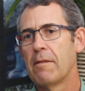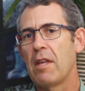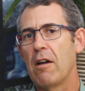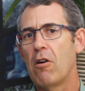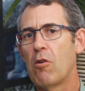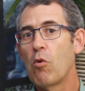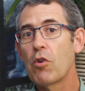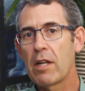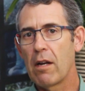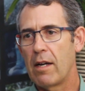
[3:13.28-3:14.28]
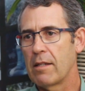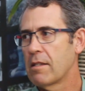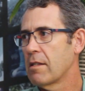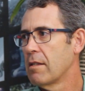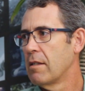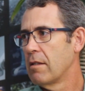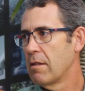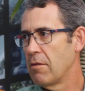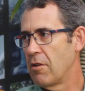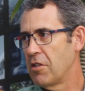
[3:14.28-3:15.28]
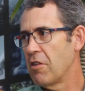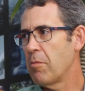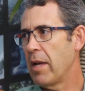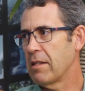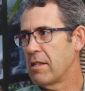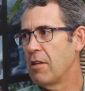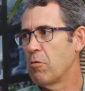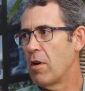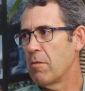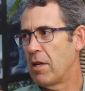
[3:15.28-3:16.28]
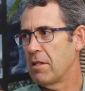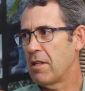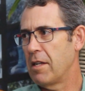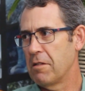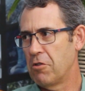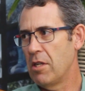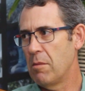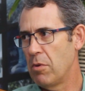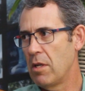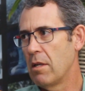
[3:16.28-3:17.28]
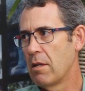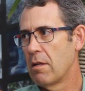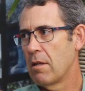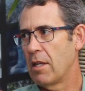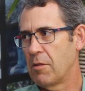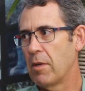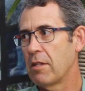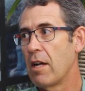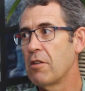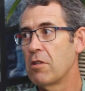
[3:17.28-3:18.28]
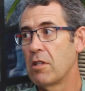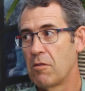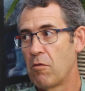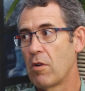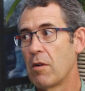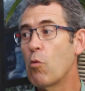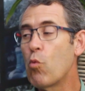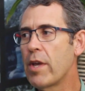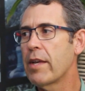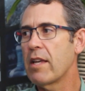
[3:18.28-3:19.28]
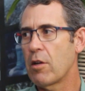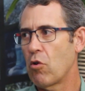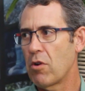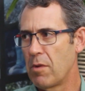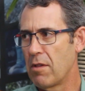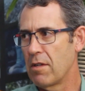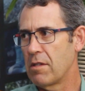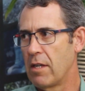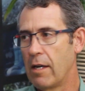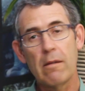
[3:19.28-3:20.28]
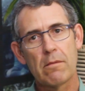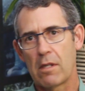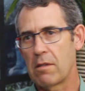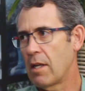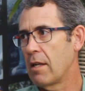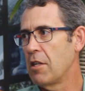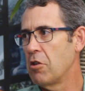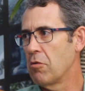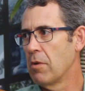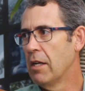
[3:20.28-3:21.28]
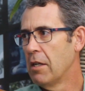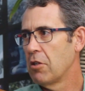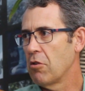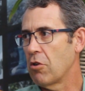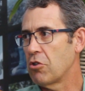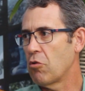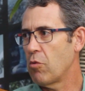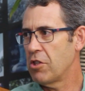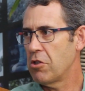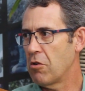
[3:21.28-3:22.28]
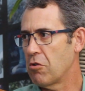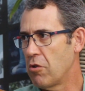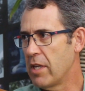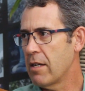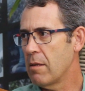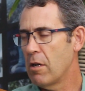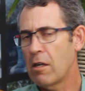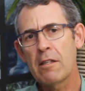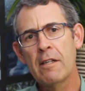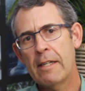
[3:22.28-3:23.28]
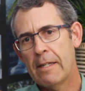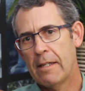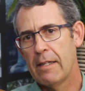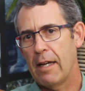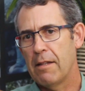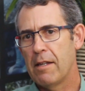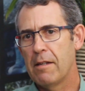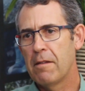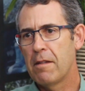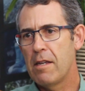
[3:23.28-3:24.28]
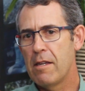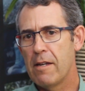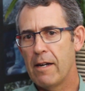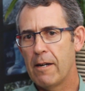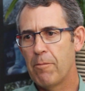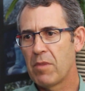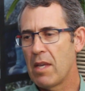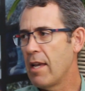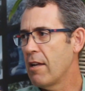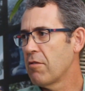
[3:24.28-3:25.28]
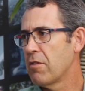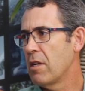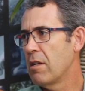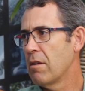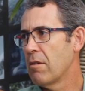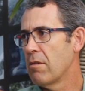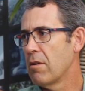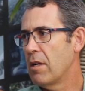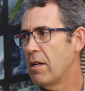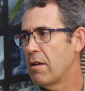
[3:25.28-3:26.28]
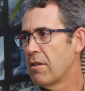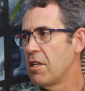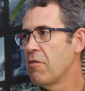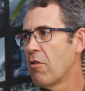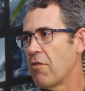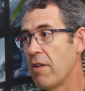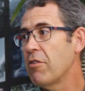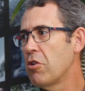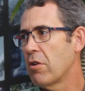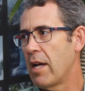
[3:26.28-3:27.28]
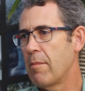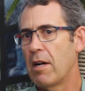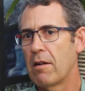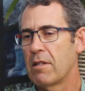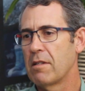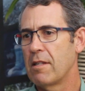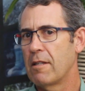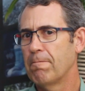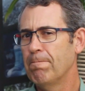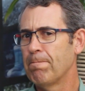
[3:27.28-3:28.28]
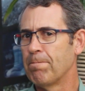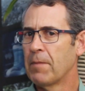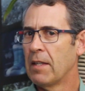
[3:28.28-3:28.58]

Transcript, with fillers: There are warning lights. The Reserve Bank sent one by saying GDP expectation is for a weak economy this year. So yeah. suddenly you mm-hmm. you got your question on your income line, mm-hmm. and then the um, the head of the uh, receiver of revenue came out and said, hmm,